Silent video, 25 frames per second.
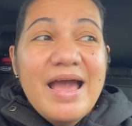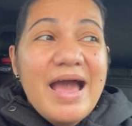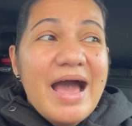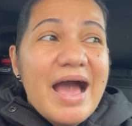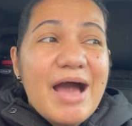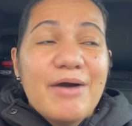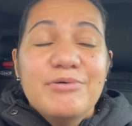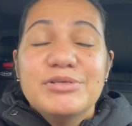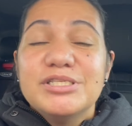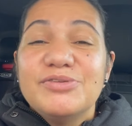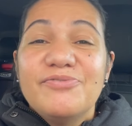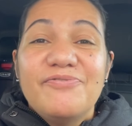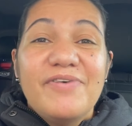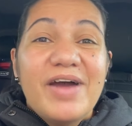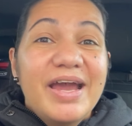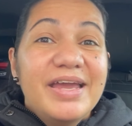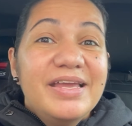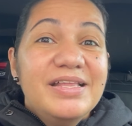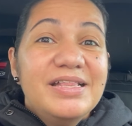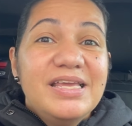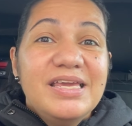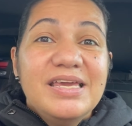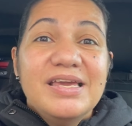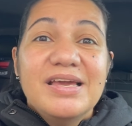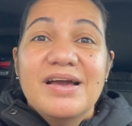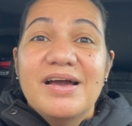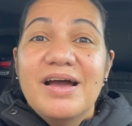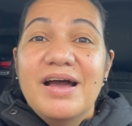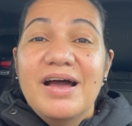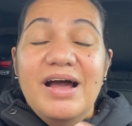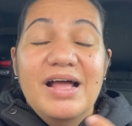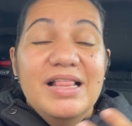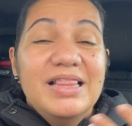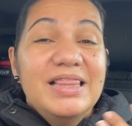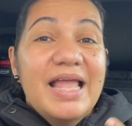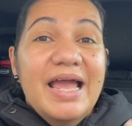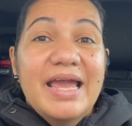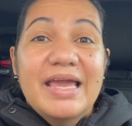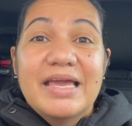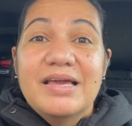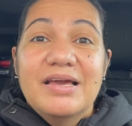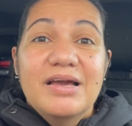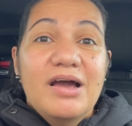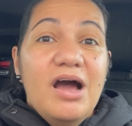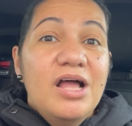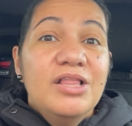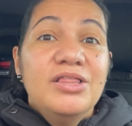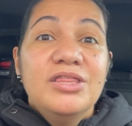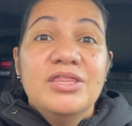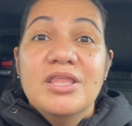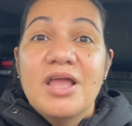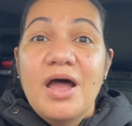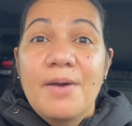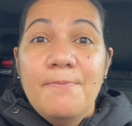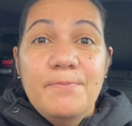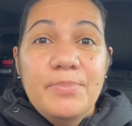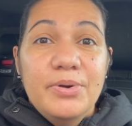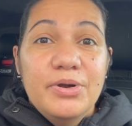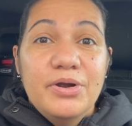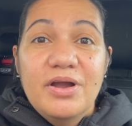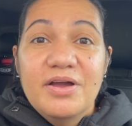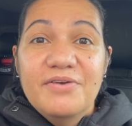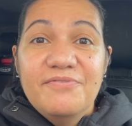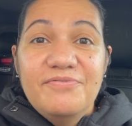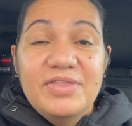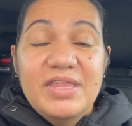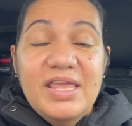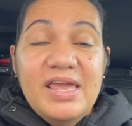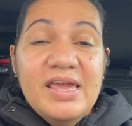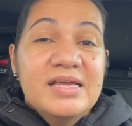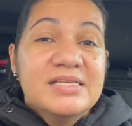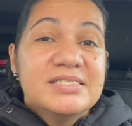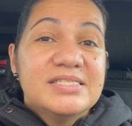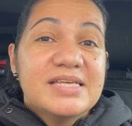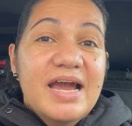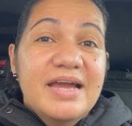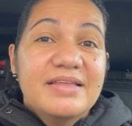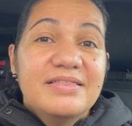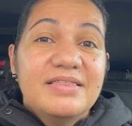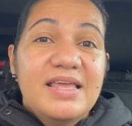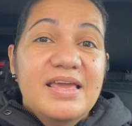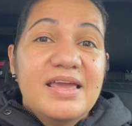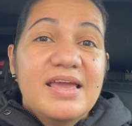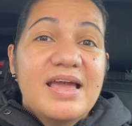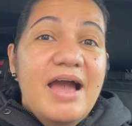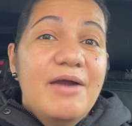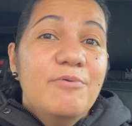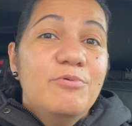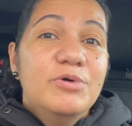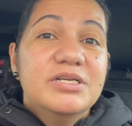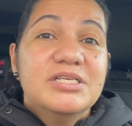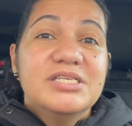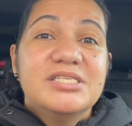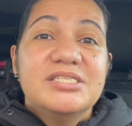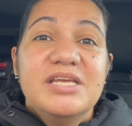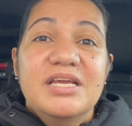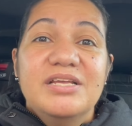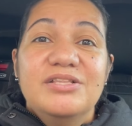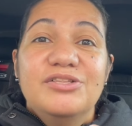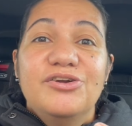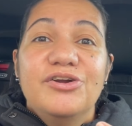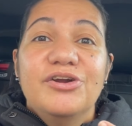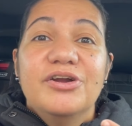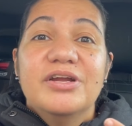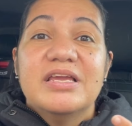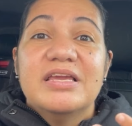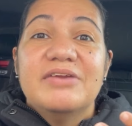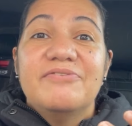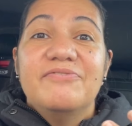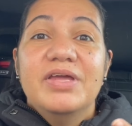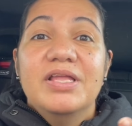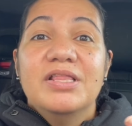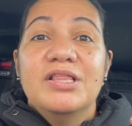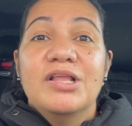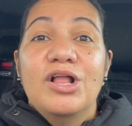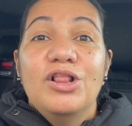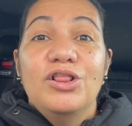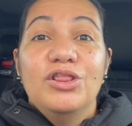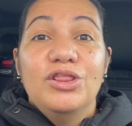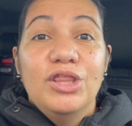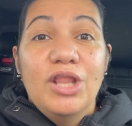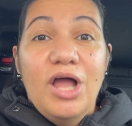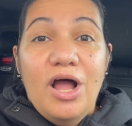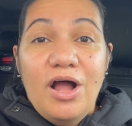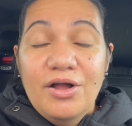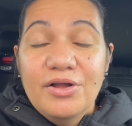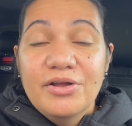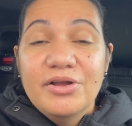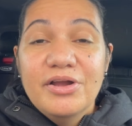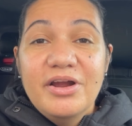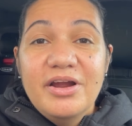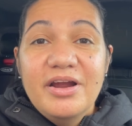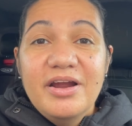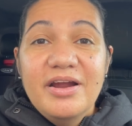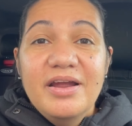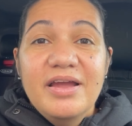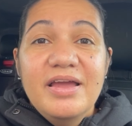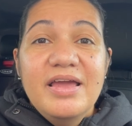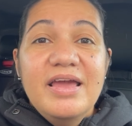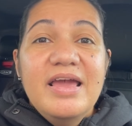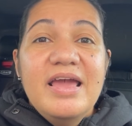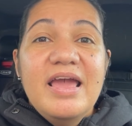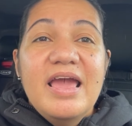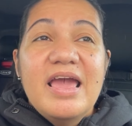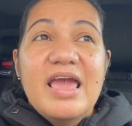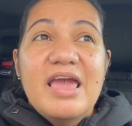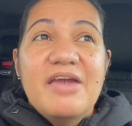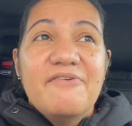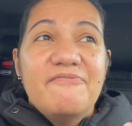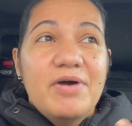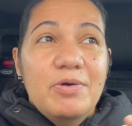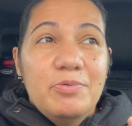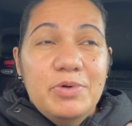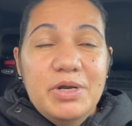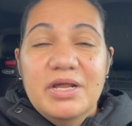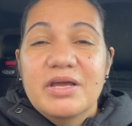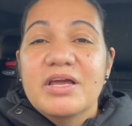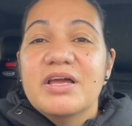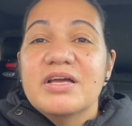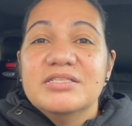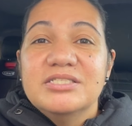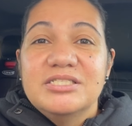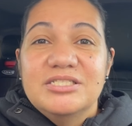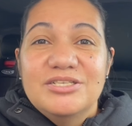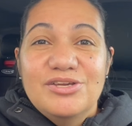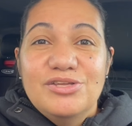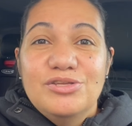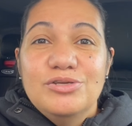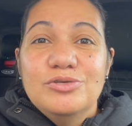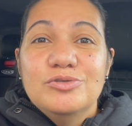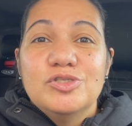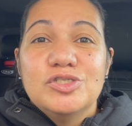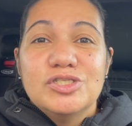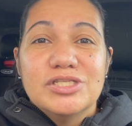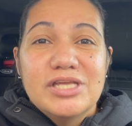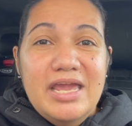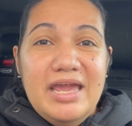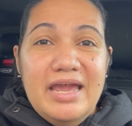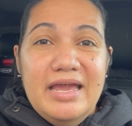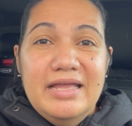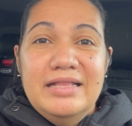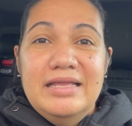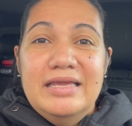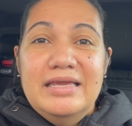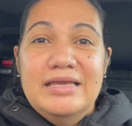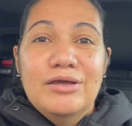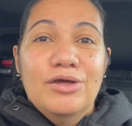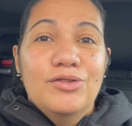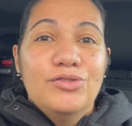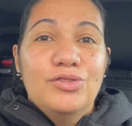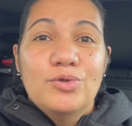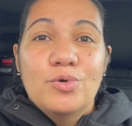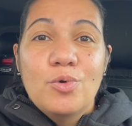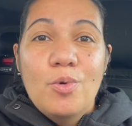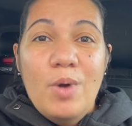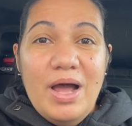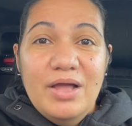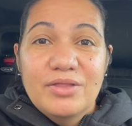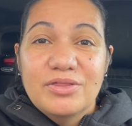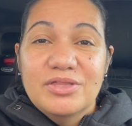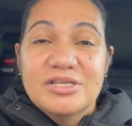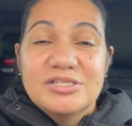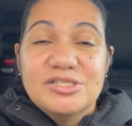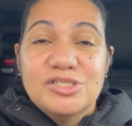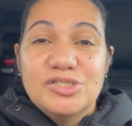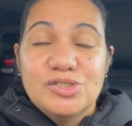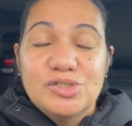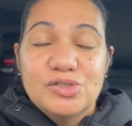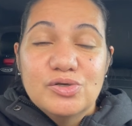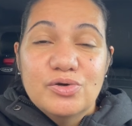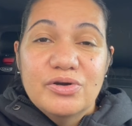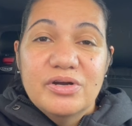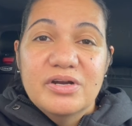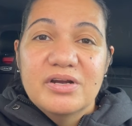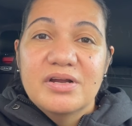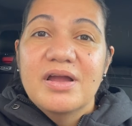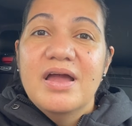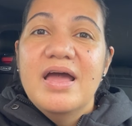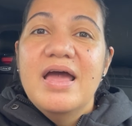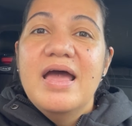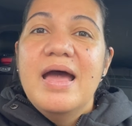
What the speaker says: I was finding like a number of things. I think I would have stayed there even longer if I would have continued scanning throughout the store.